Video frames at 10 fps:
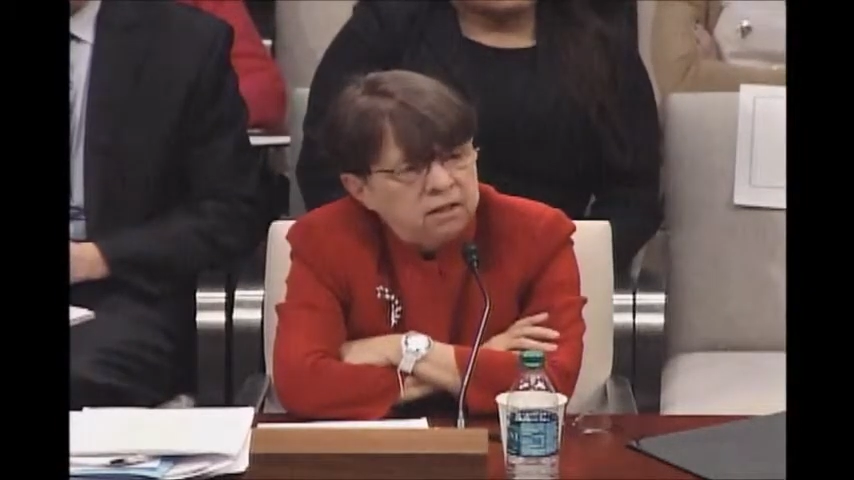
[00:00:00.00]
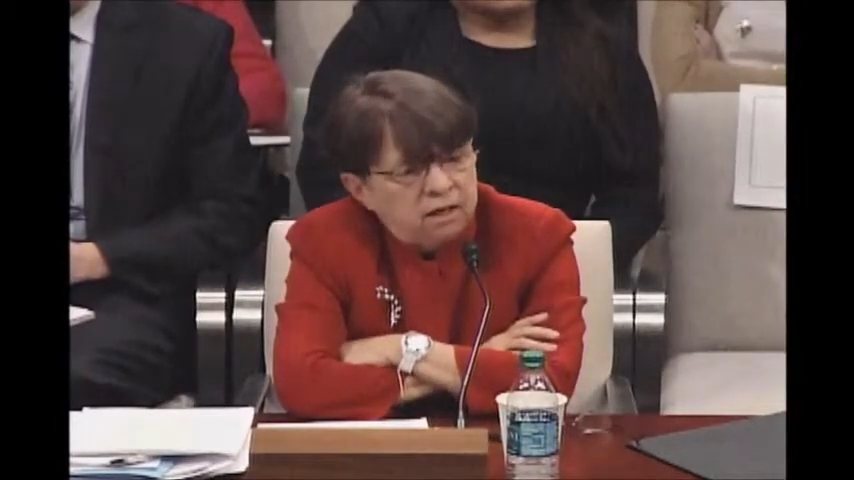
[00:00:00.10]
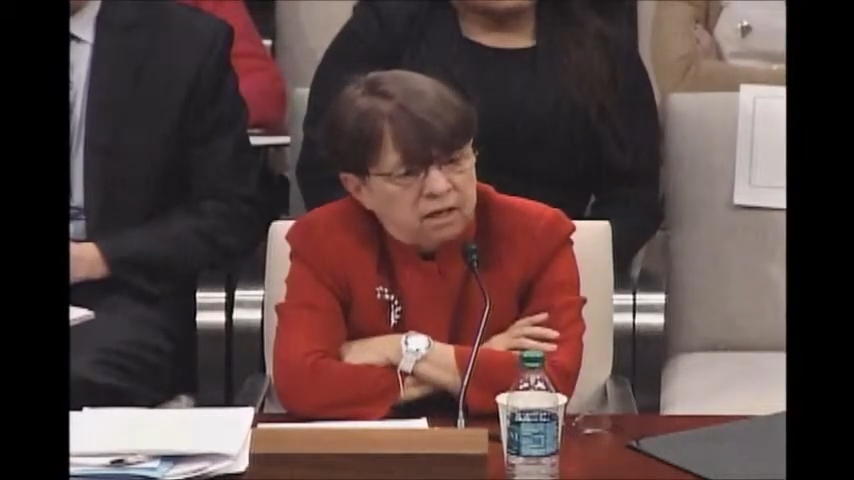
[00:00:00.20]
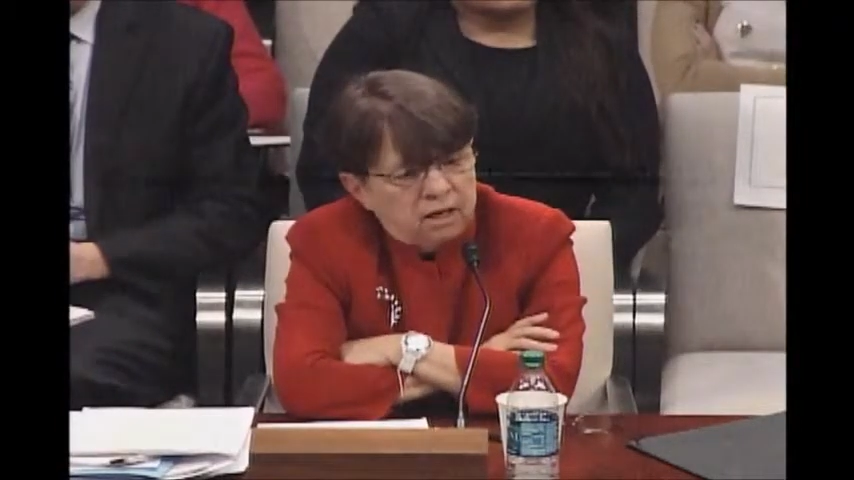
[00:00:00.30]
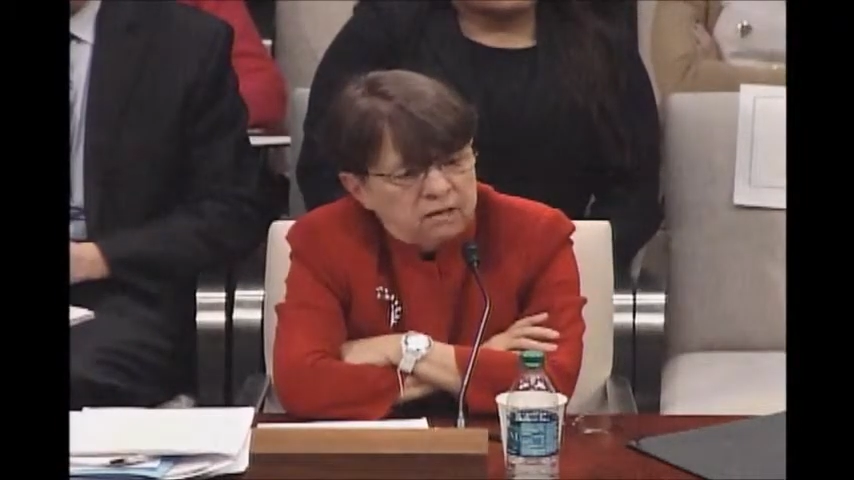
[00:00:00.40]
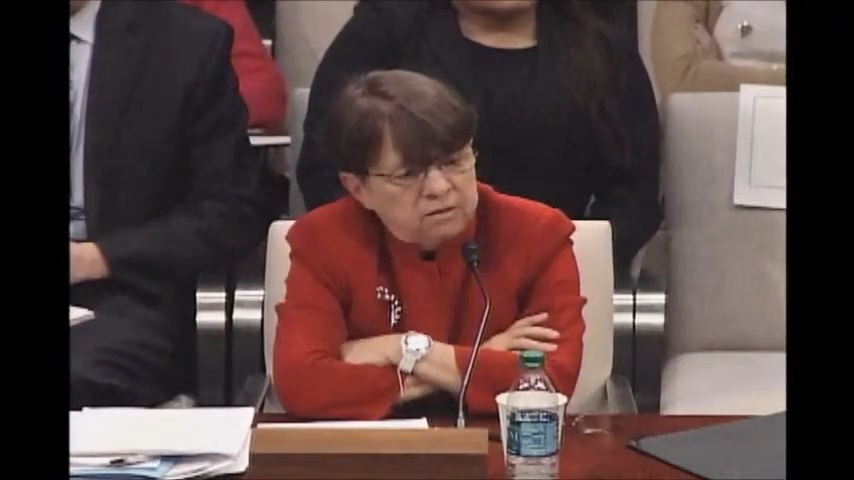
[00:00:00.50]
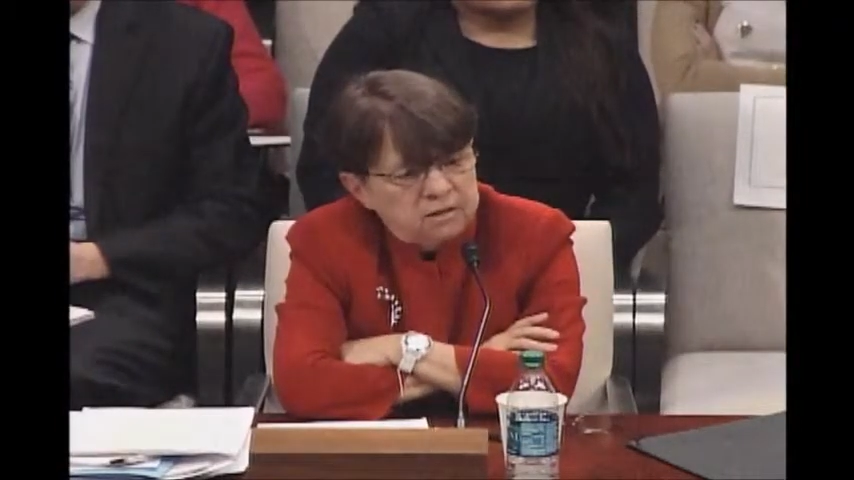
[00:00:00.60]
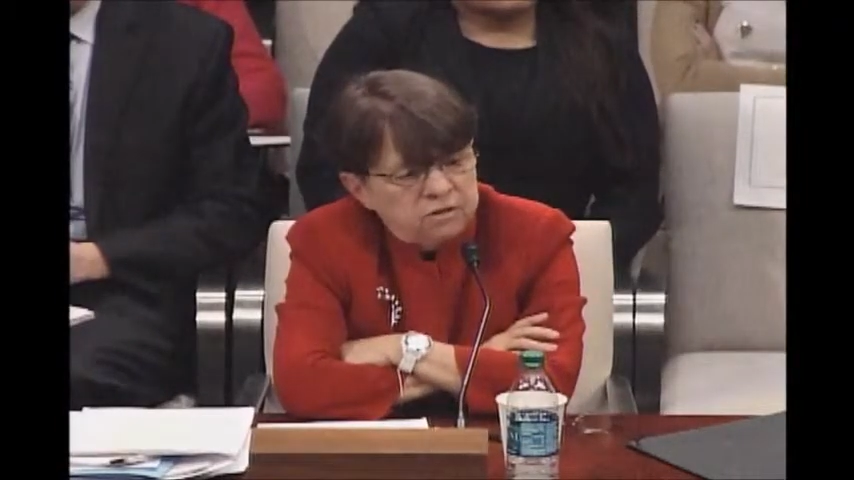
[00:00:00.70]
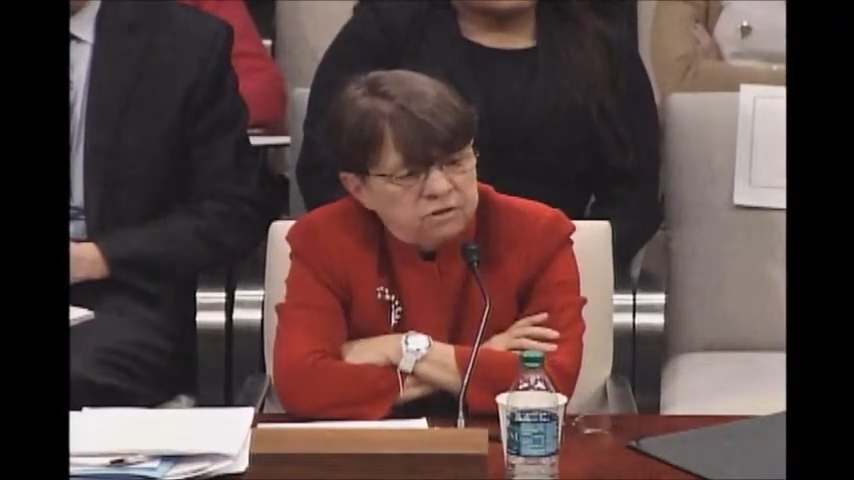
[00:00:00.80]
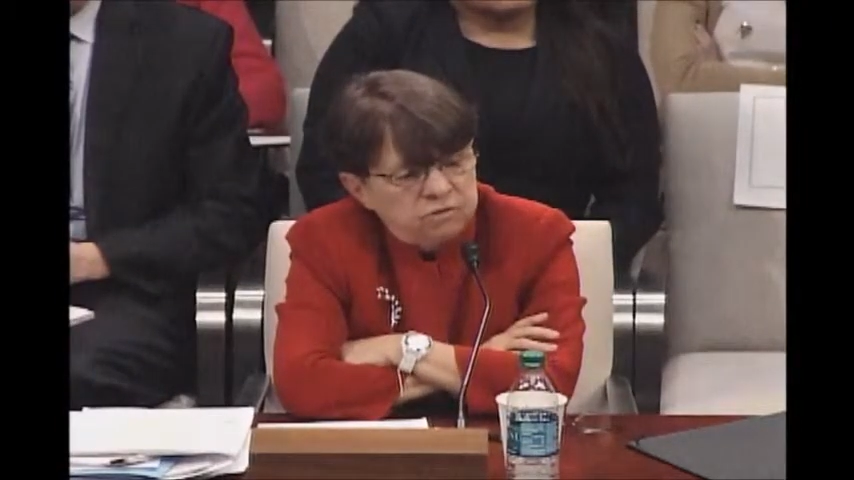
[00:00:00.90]
uh,
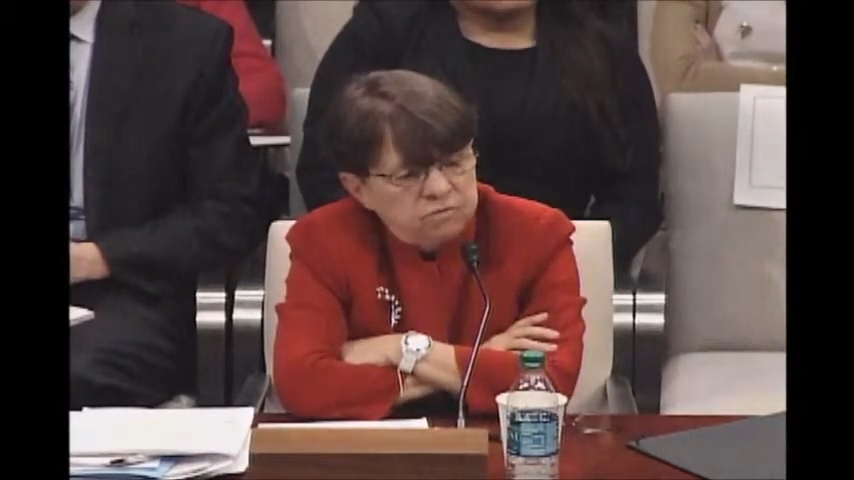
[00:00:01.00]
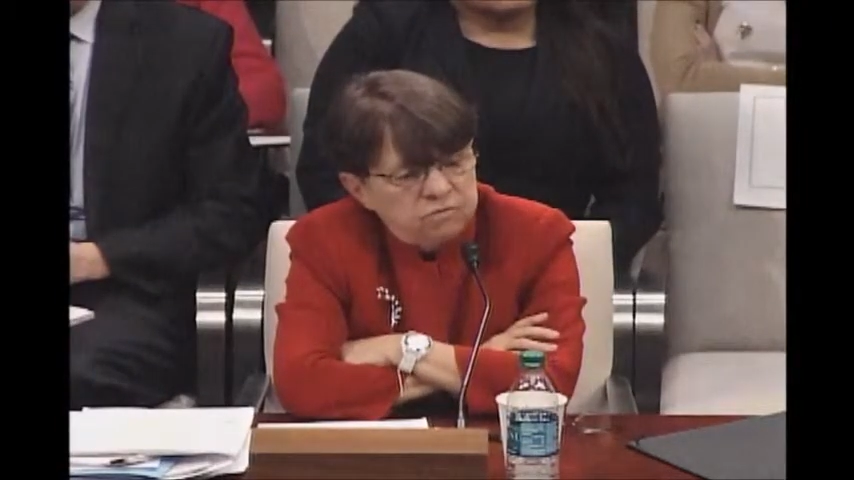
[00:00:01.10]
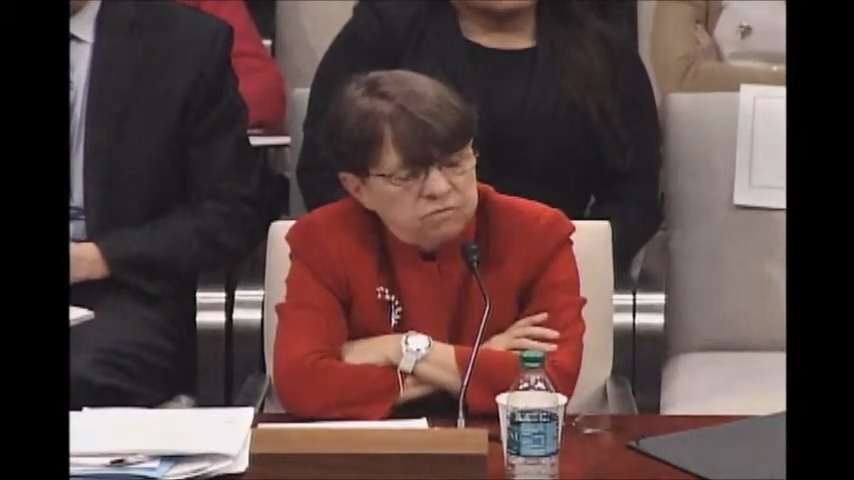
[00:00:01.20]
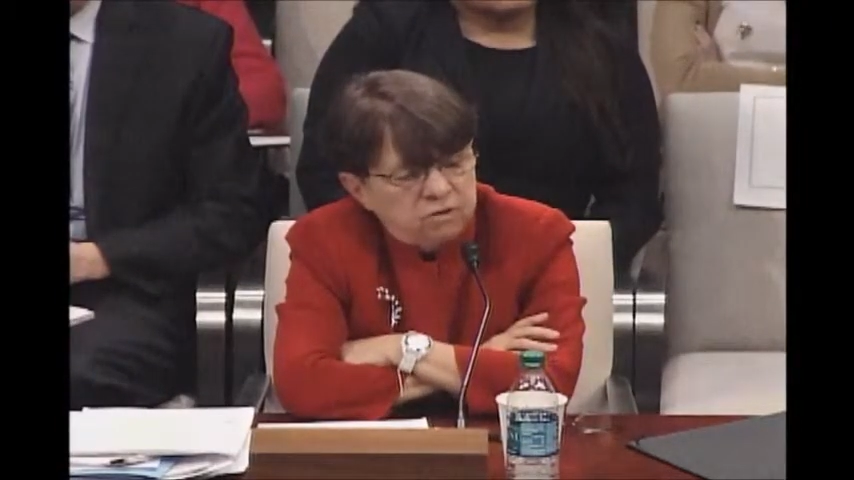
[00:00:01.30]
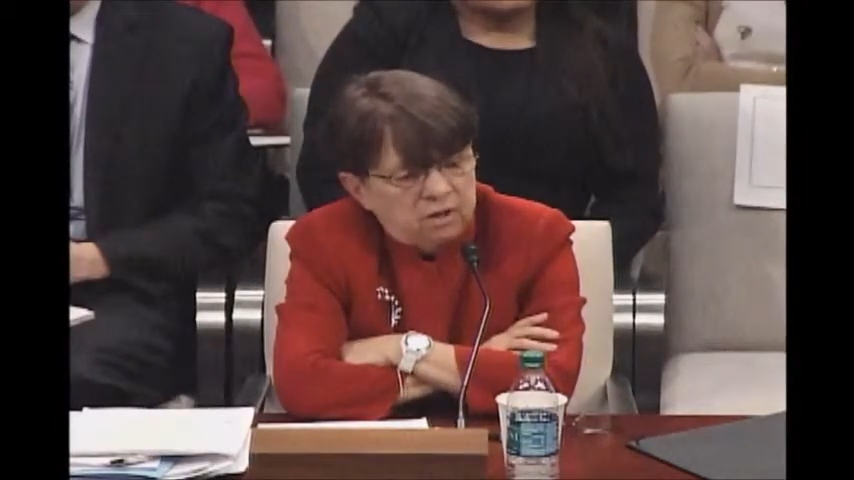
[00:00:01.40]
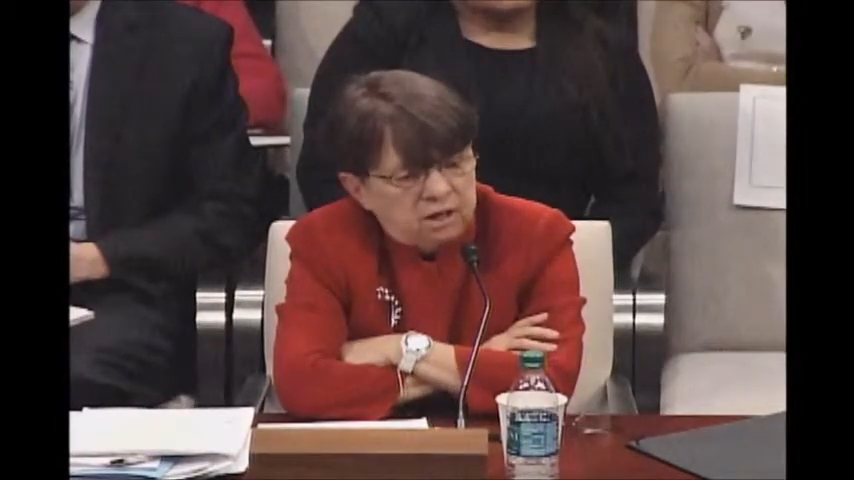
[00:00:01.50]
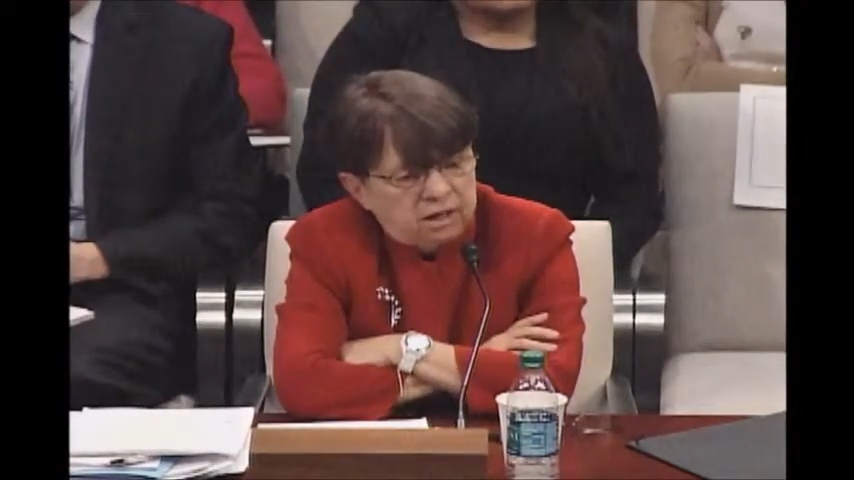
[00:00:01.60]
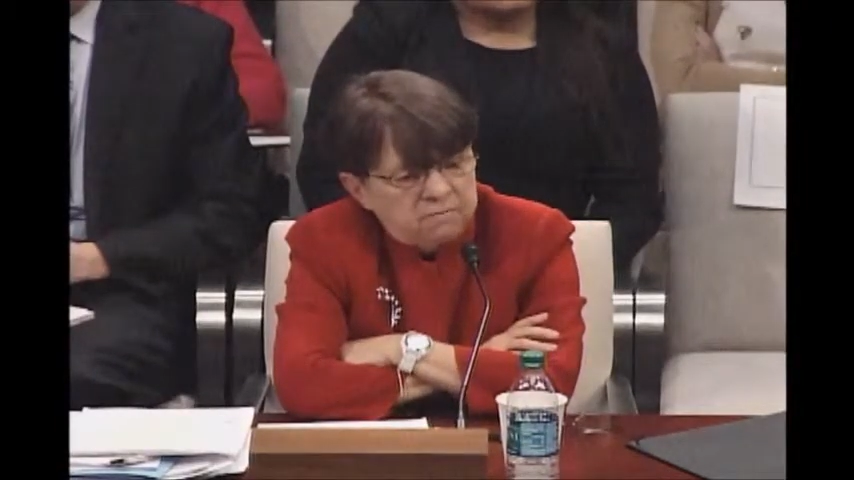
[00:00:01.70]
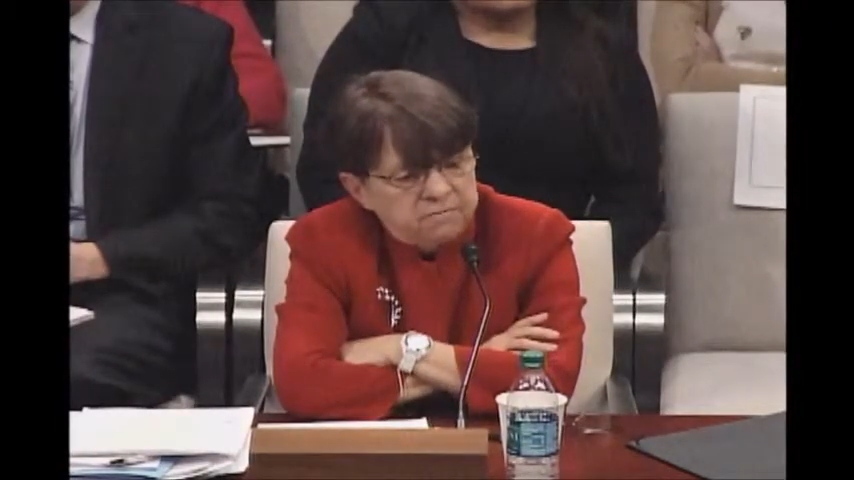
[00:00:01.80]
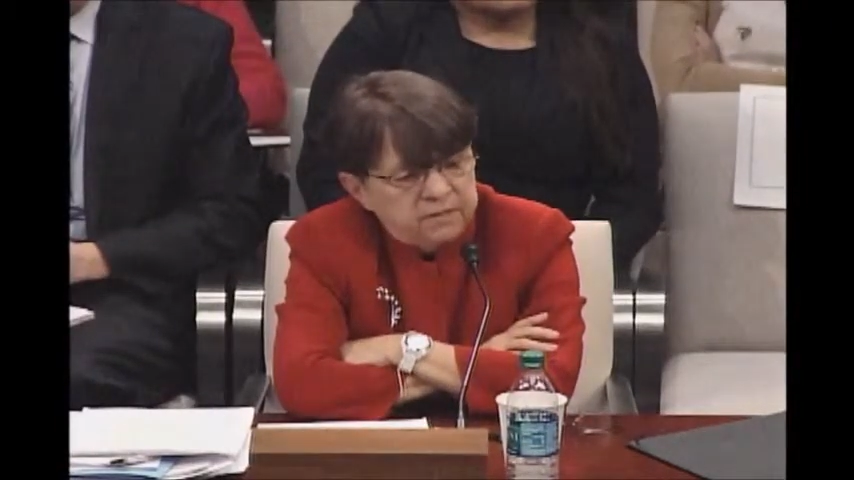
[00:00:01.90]
to
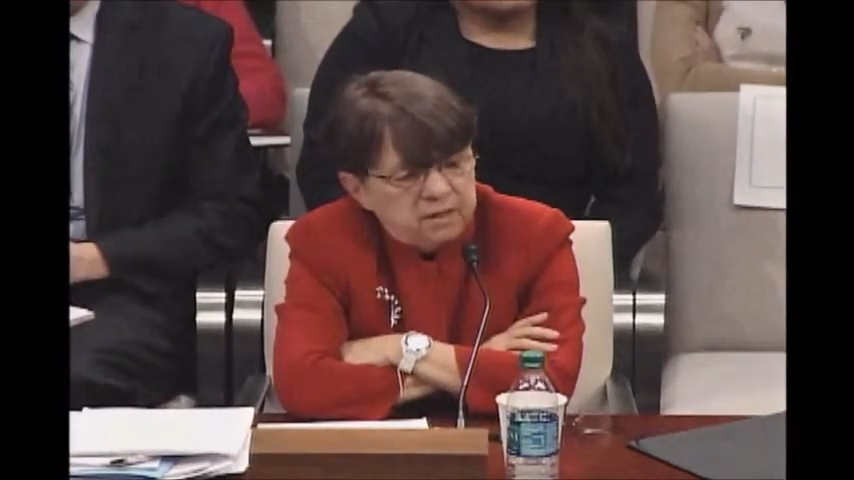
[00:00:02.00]
um,